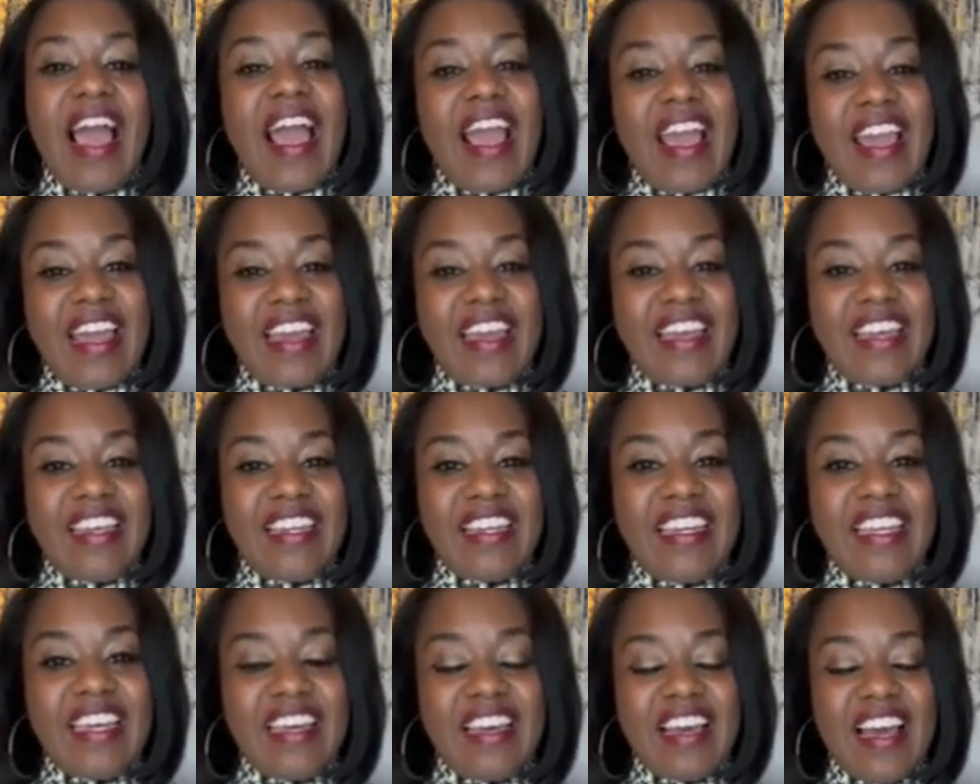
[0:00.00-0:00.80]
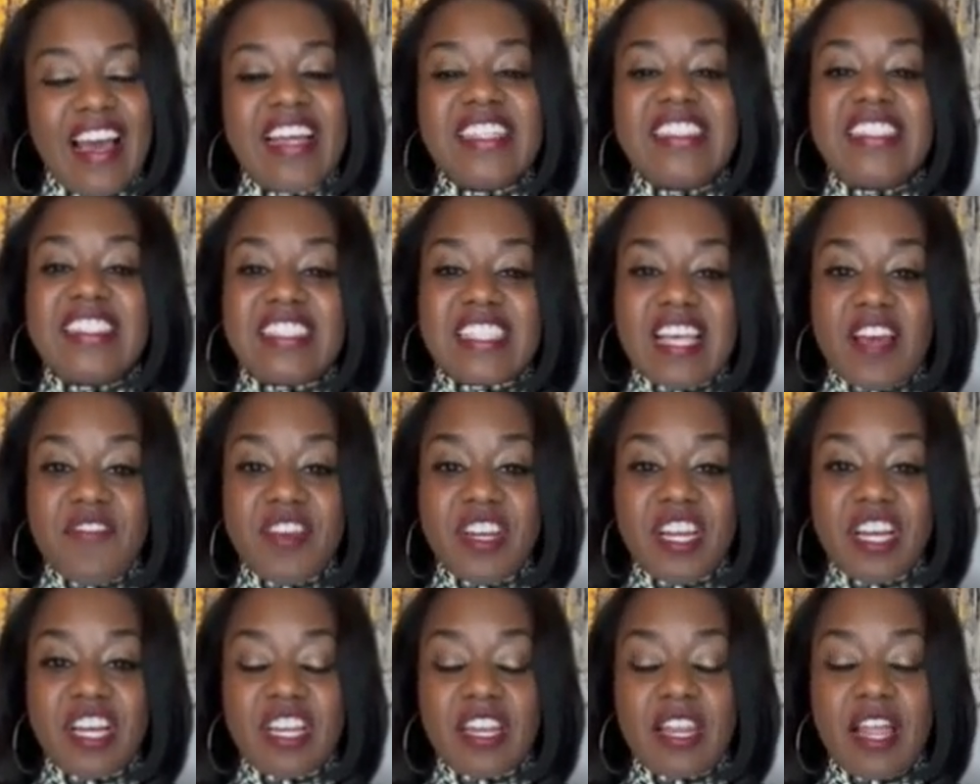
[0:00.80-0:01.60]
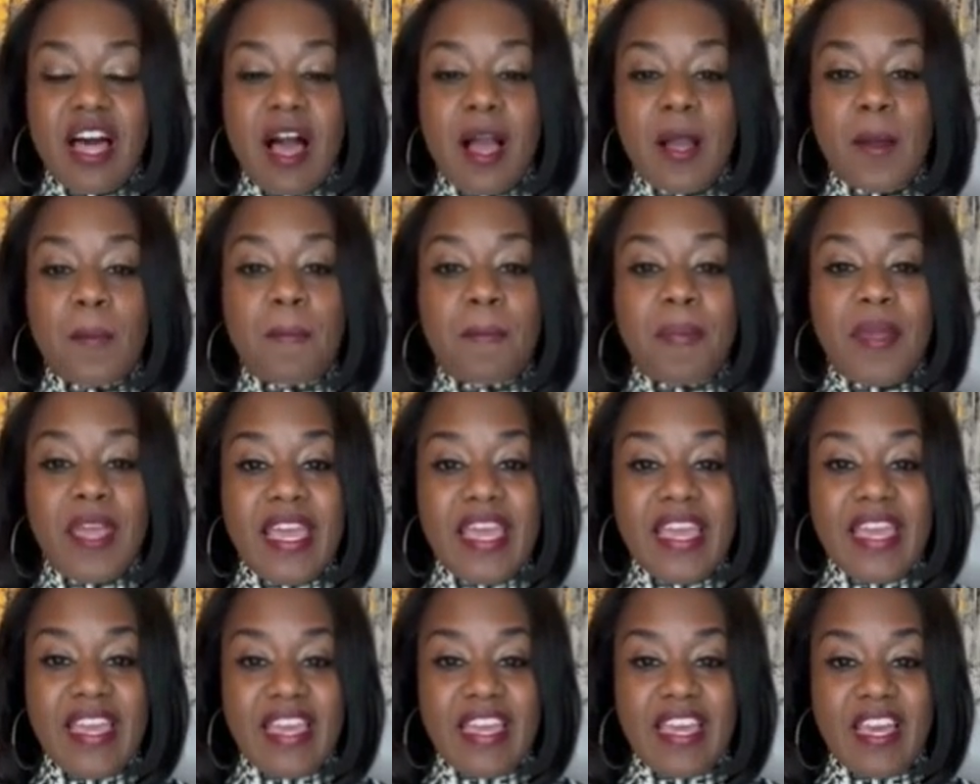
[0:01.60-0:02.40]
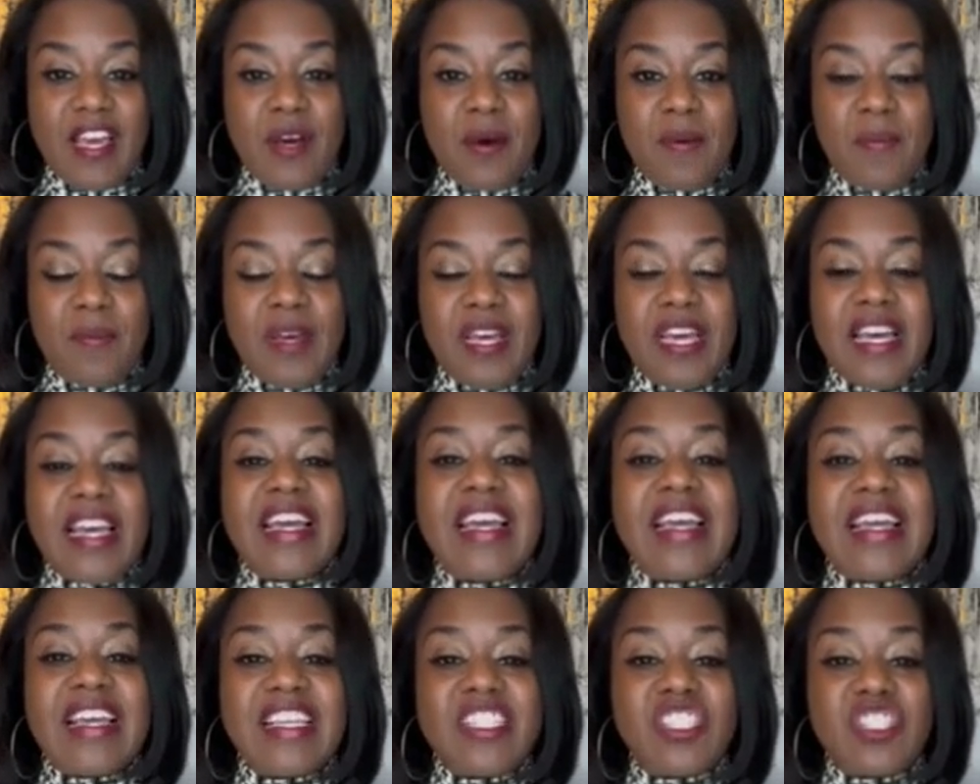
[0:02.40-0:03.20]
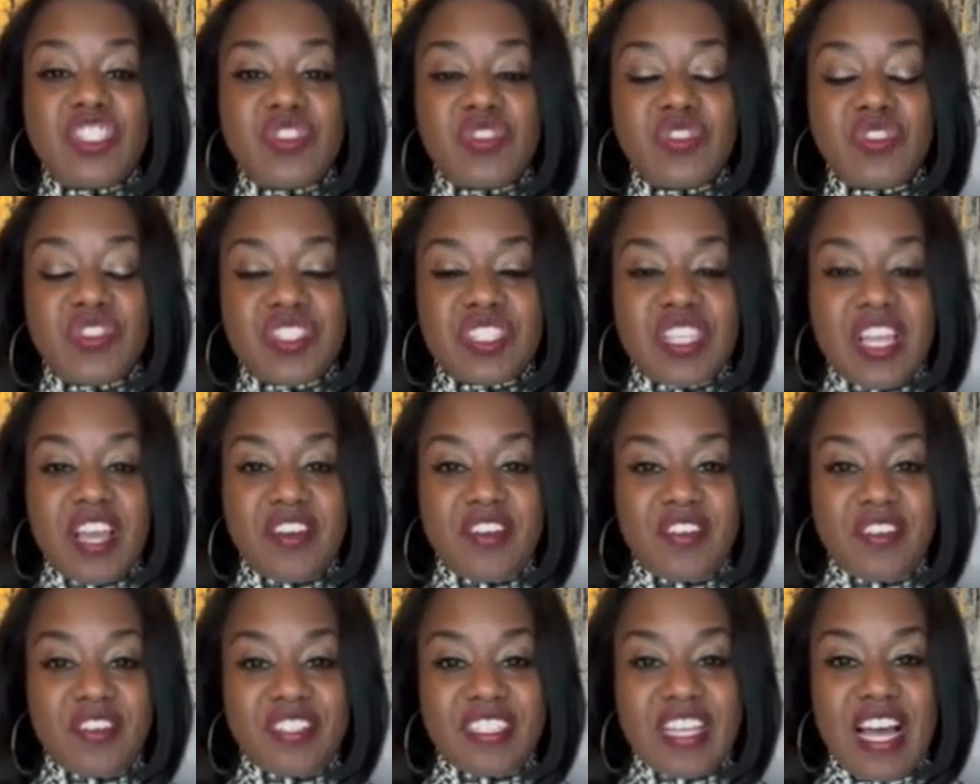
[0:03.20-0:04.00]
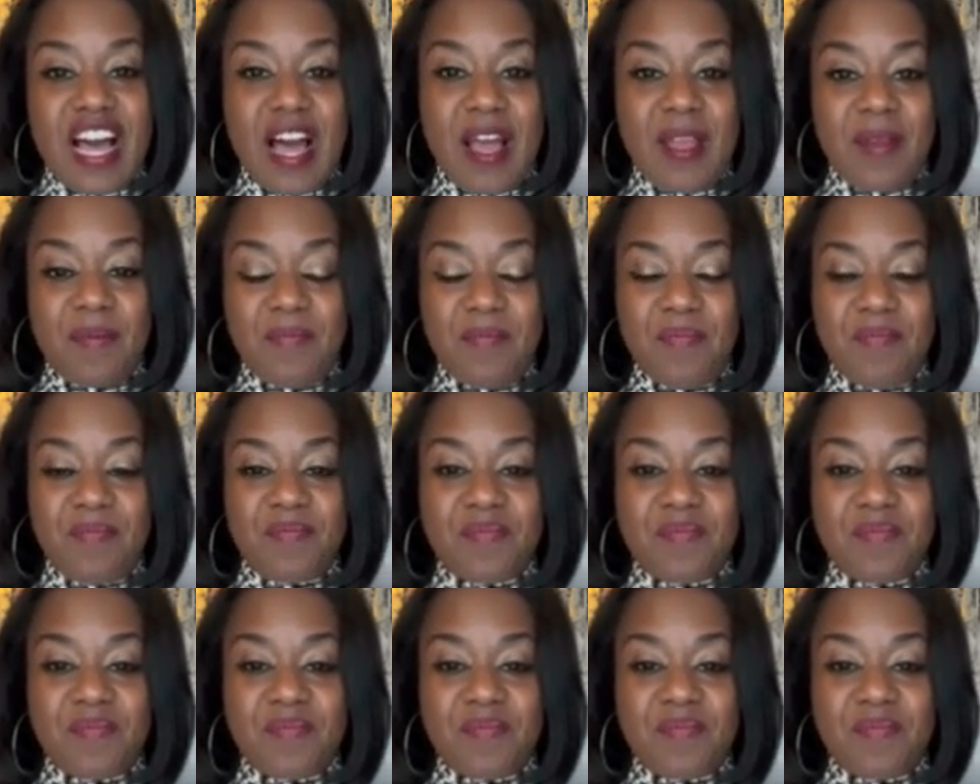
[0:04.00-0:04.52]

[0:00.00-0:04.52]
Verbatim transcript: and at 7 o'clock p.m. Eastern Standard Time.